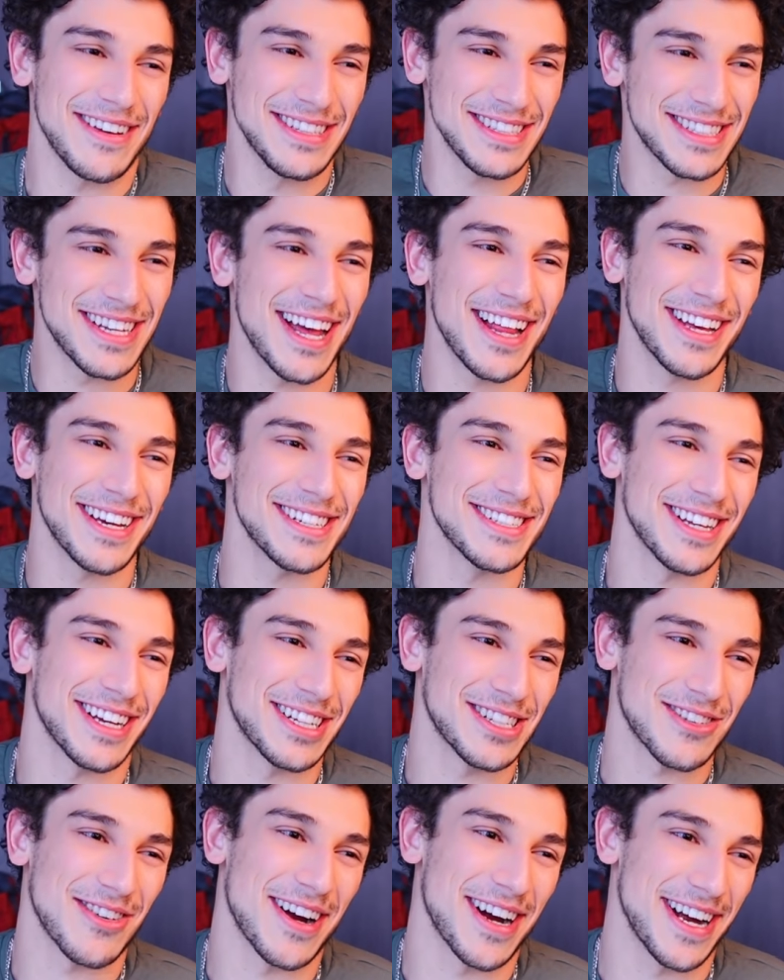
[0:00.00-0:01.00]
can tell he's
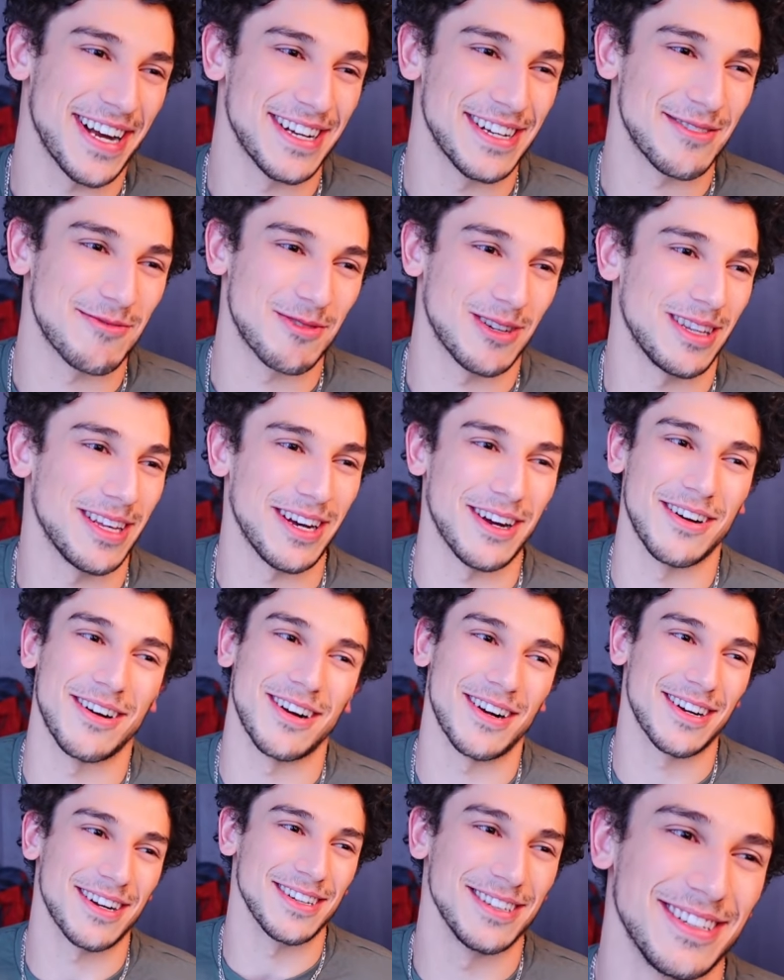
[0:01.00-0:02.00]
like trying really
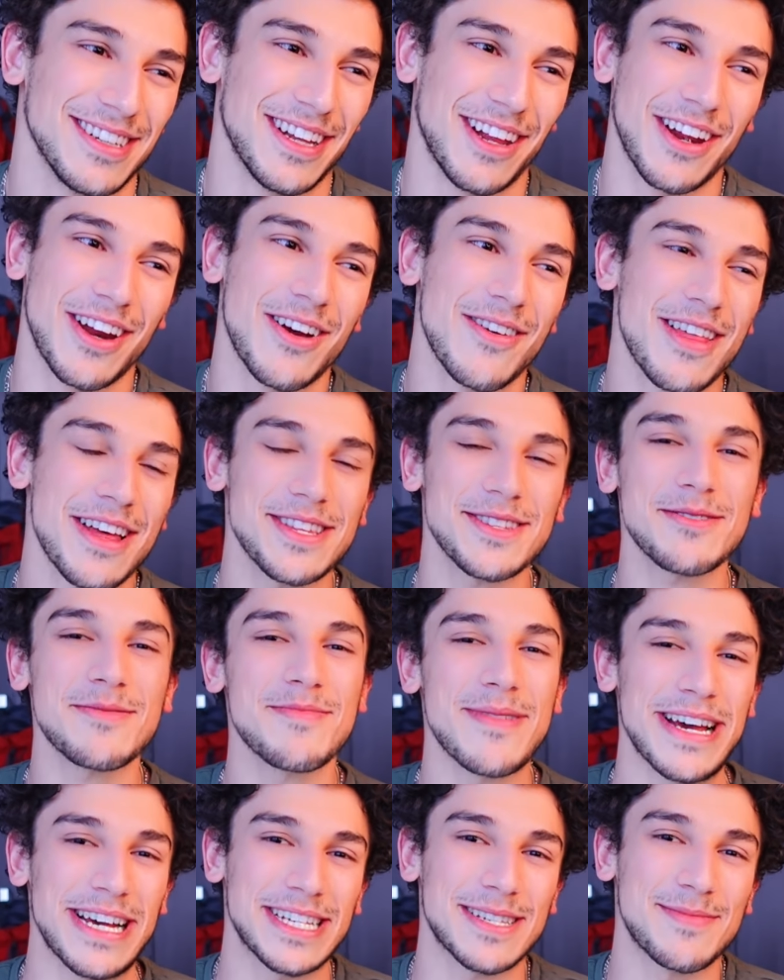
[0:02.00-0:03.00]
hard. And you know, that's what
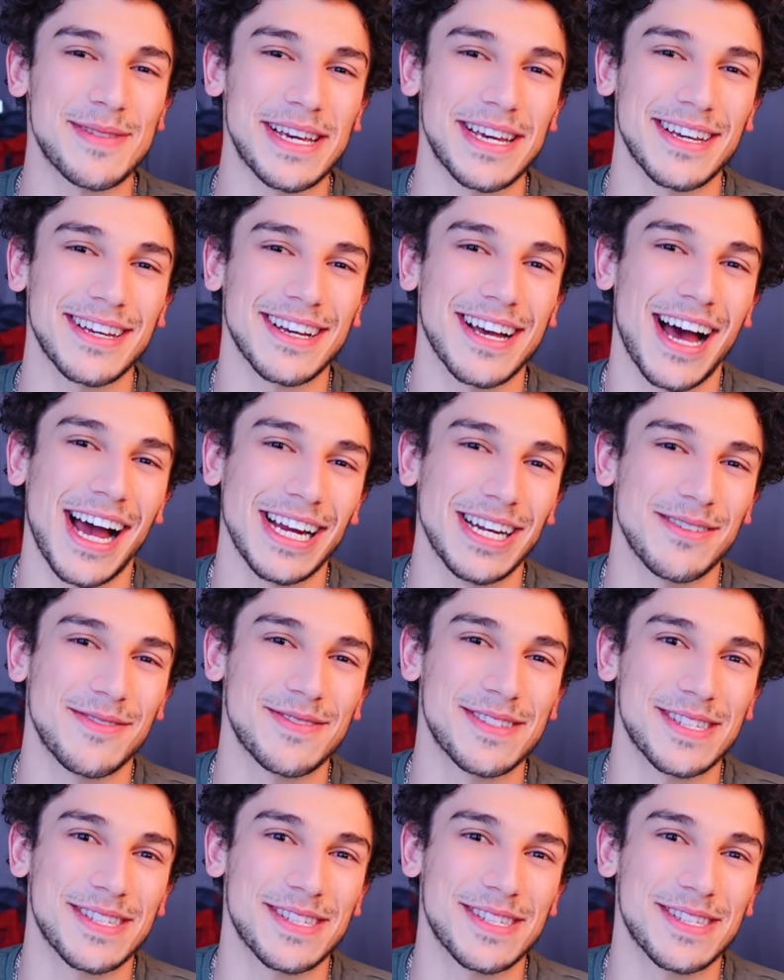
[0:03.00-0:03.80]
makes me kind of